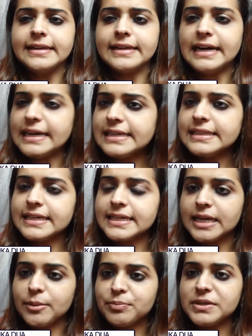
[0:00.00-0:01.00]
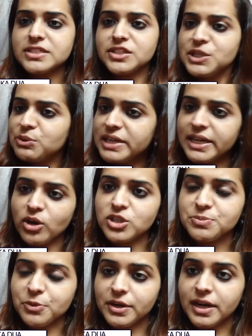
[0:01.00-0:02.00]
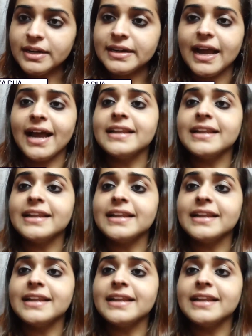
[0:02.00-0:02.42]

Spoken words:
regarding the company's newly launched product